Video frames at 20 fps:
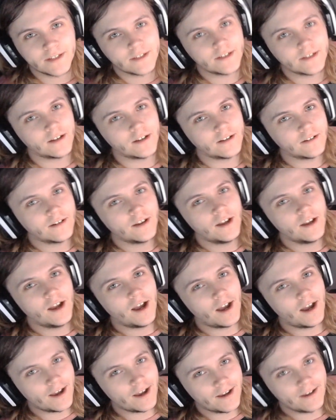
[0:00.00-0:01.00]
on.
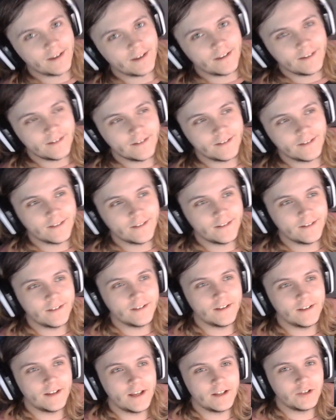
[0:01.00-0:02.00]
I
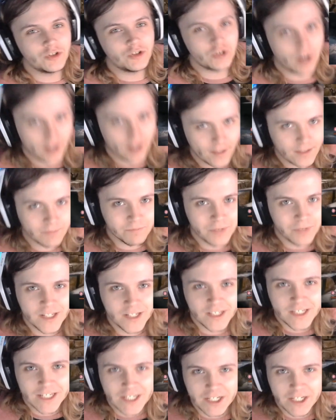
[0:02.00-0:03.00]
tried to play
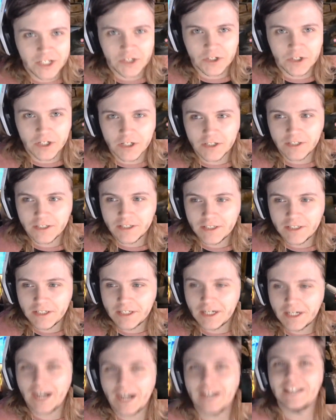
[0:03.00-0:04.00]
Sekiro.
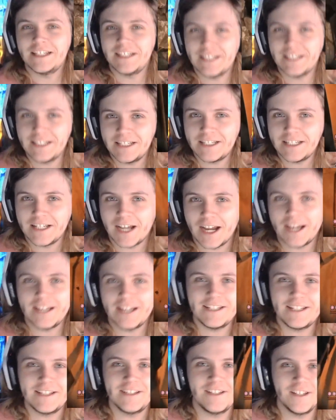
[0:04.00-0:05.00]
I, I
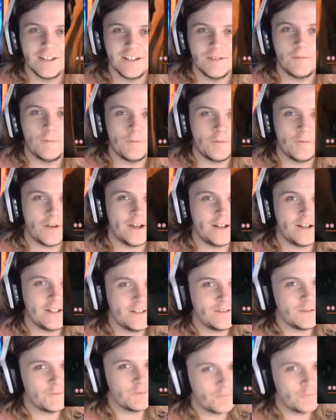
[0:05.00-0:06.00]
still am
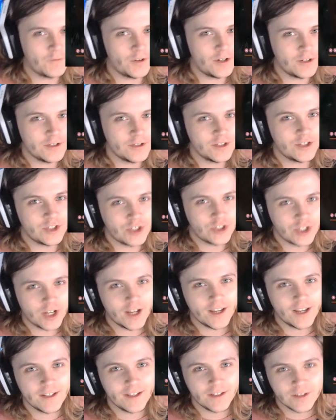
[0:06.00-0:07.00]
fighting the first
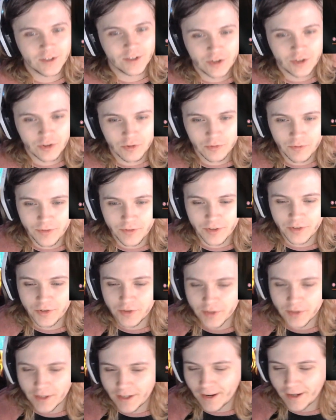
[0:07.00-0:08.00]
giant dude that
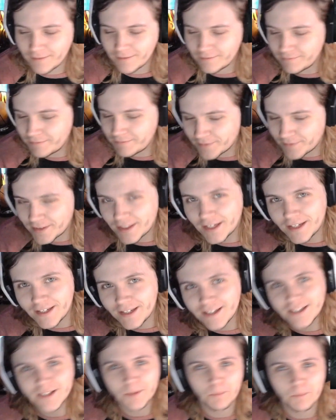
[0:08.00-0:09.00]
you're in. I don't even think
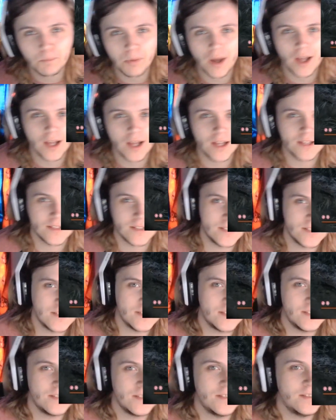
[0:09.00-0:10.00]
he's a
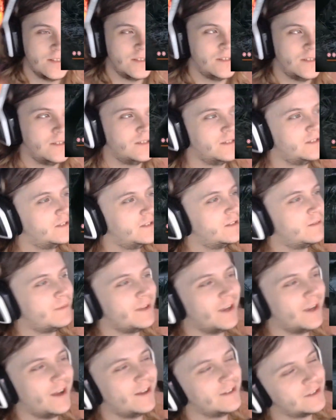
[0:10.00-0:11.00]
boss. To
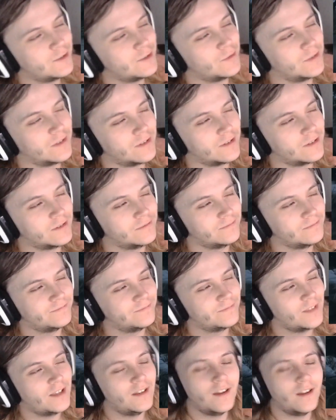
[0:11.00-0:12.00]
be honest with you.
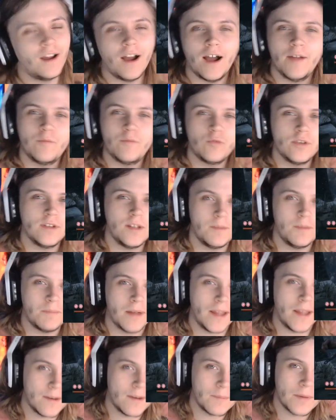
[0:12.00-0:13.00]
I'm really
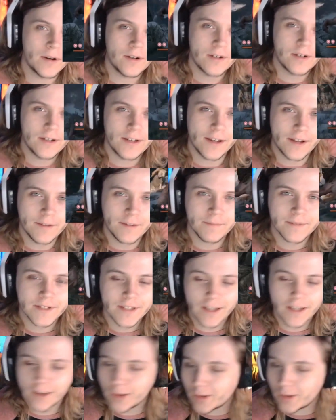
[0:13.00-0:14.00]
bad at parry games.
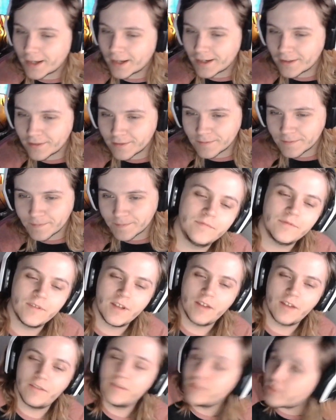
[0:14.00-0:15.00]
I don't like them.
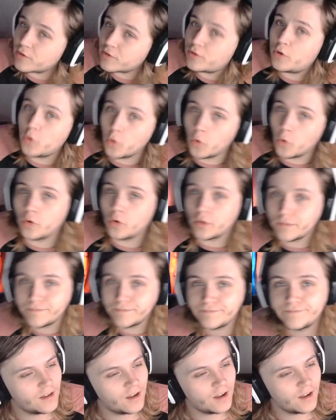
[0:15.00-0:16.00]
I think they're cool.
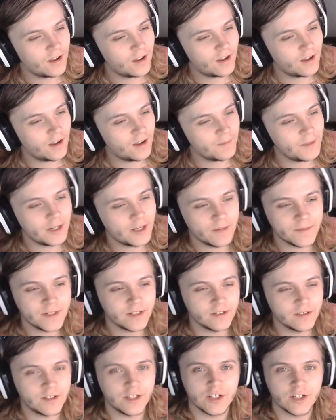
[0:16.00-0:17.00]
I mean, I'm
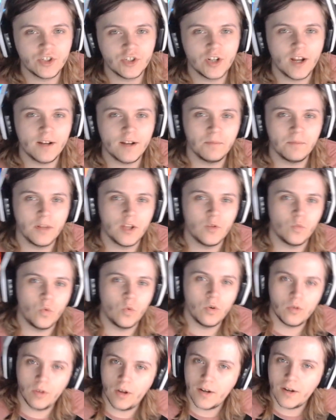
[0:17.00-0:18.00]
still gonna try to play Wo
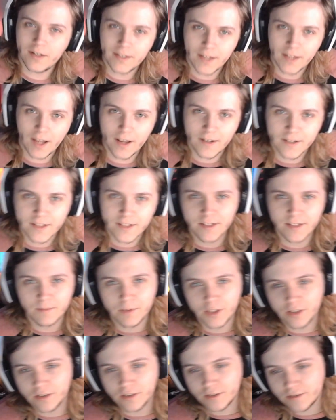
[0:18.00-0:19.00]
Long Dynasty
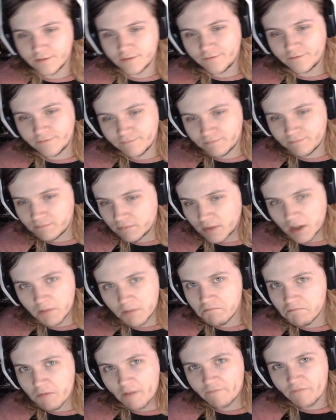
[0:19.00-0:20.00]
because...
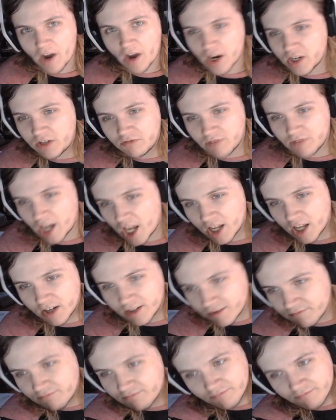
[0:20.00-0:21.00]
Fuck you,
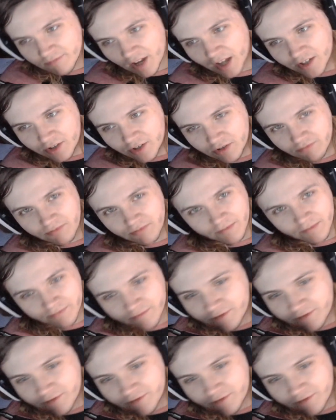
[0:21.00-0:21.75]
Danny. I, am